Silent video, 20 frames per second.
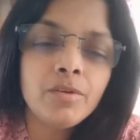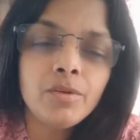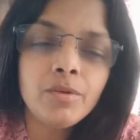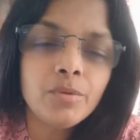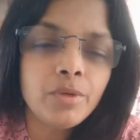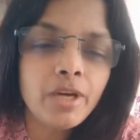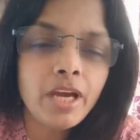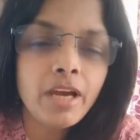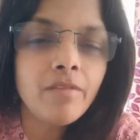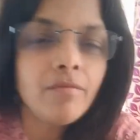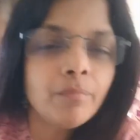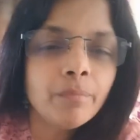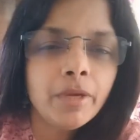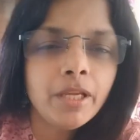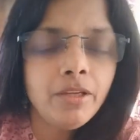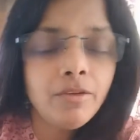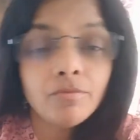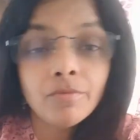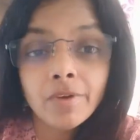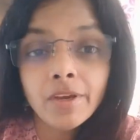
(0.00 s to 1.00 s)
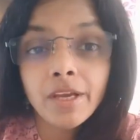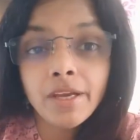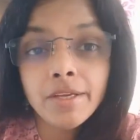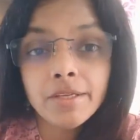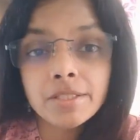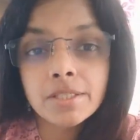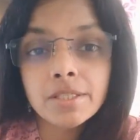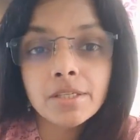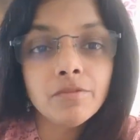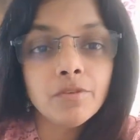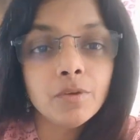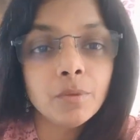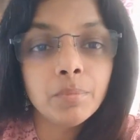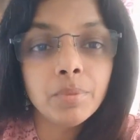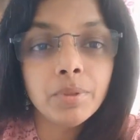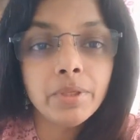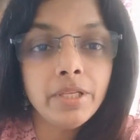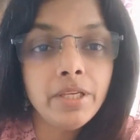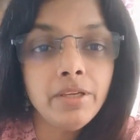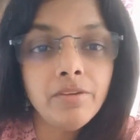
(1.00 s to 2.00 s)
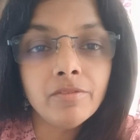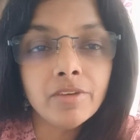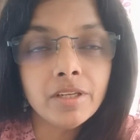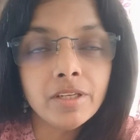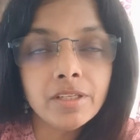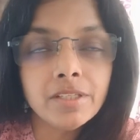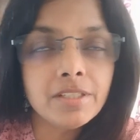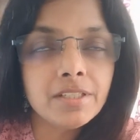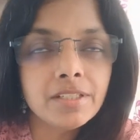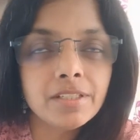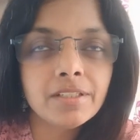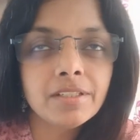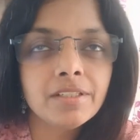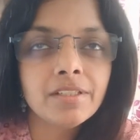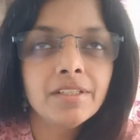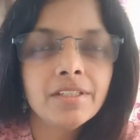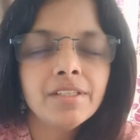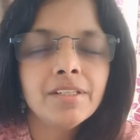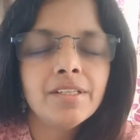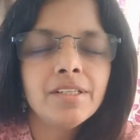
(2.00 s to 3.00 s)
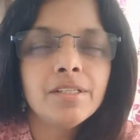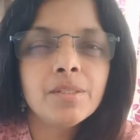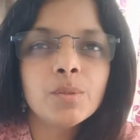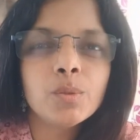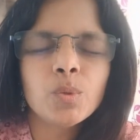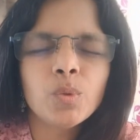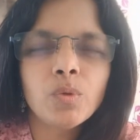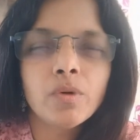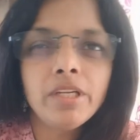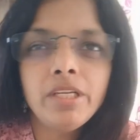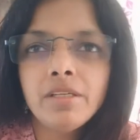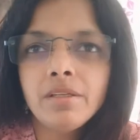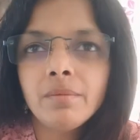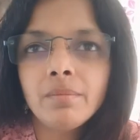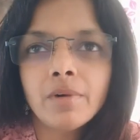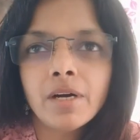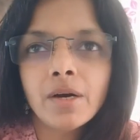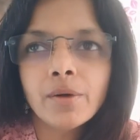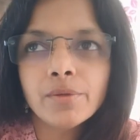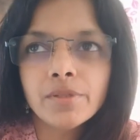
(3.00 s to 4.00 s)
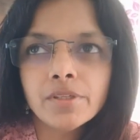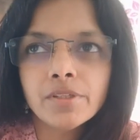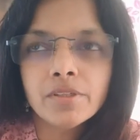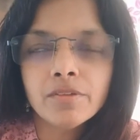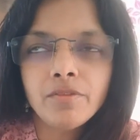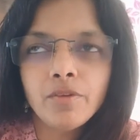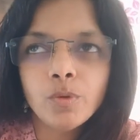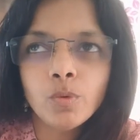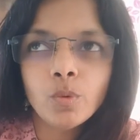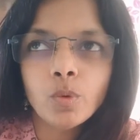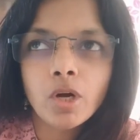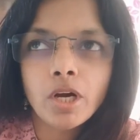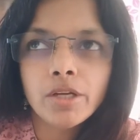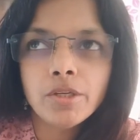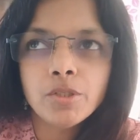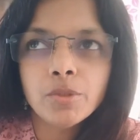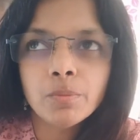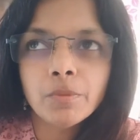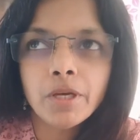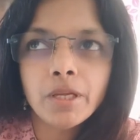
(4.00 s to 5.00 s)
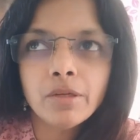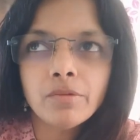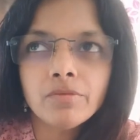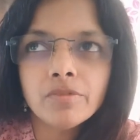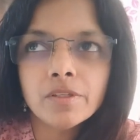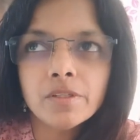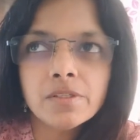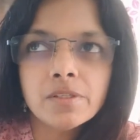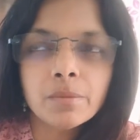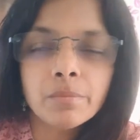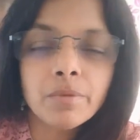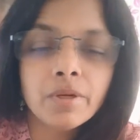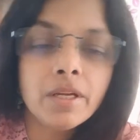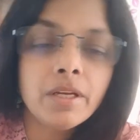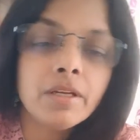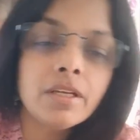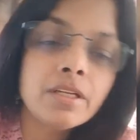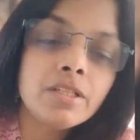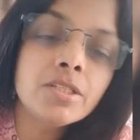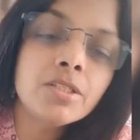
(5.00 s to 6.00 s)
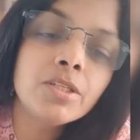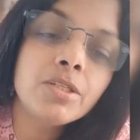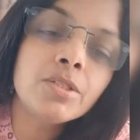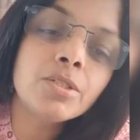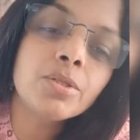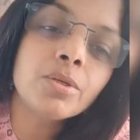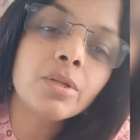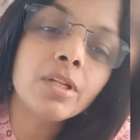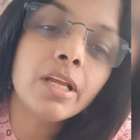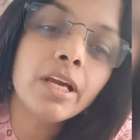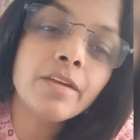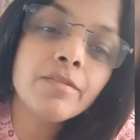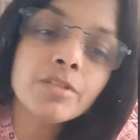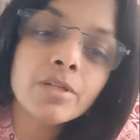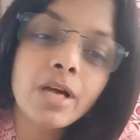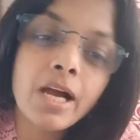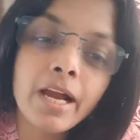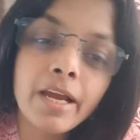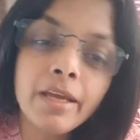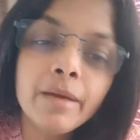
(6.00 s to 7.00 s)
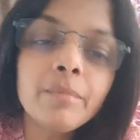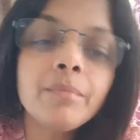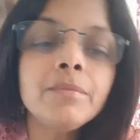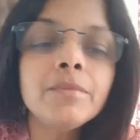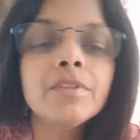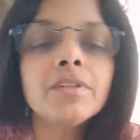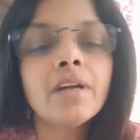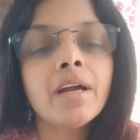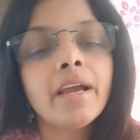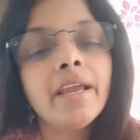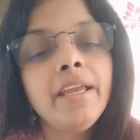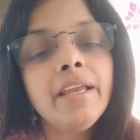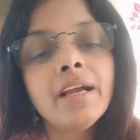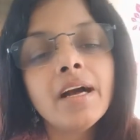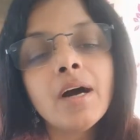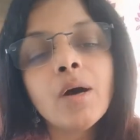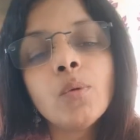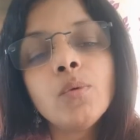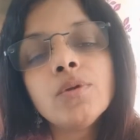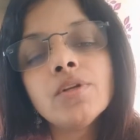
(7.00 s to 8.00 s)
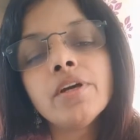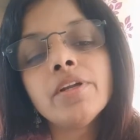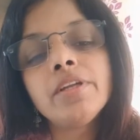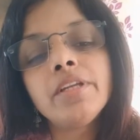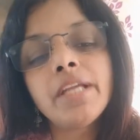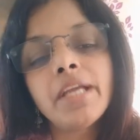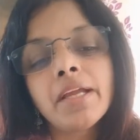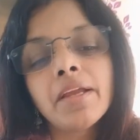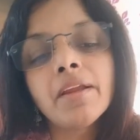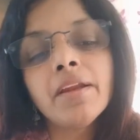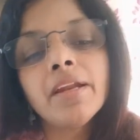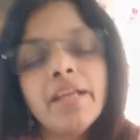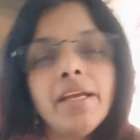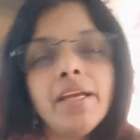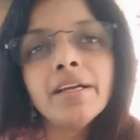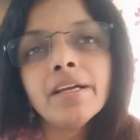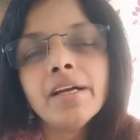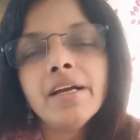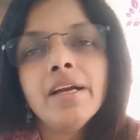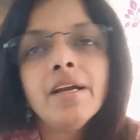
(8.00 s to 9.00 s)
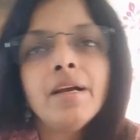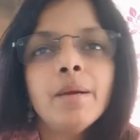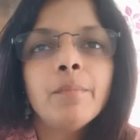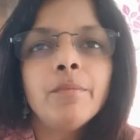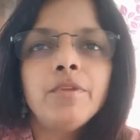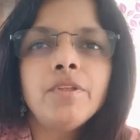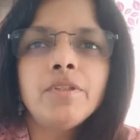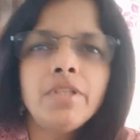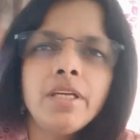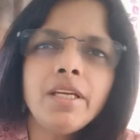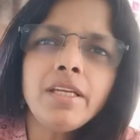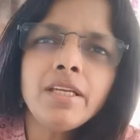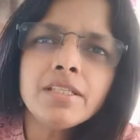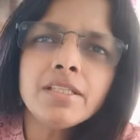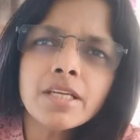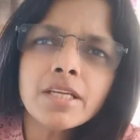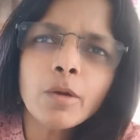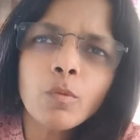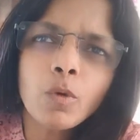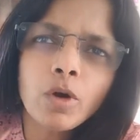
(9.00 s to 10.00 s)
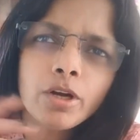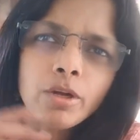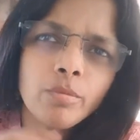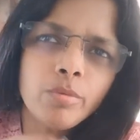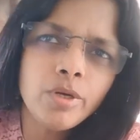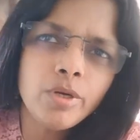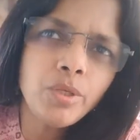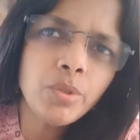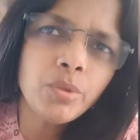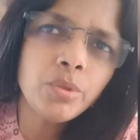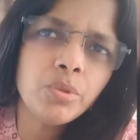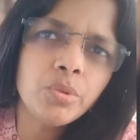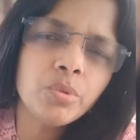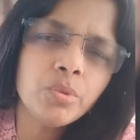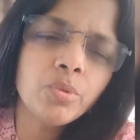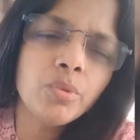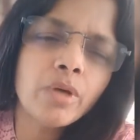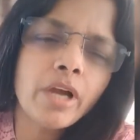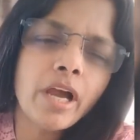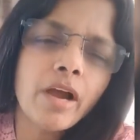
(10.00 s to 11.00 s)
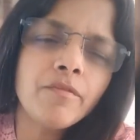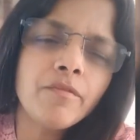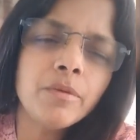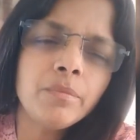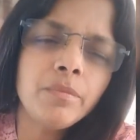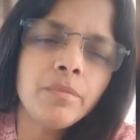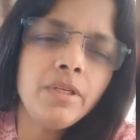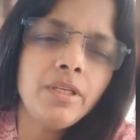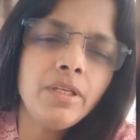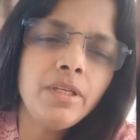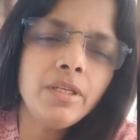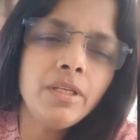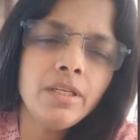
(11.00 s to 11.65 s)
have many ways if you believe in it. So read about it if you want to manifest abundance into your life. So I am trying out a technique. The thing is that whatever you do, you have to be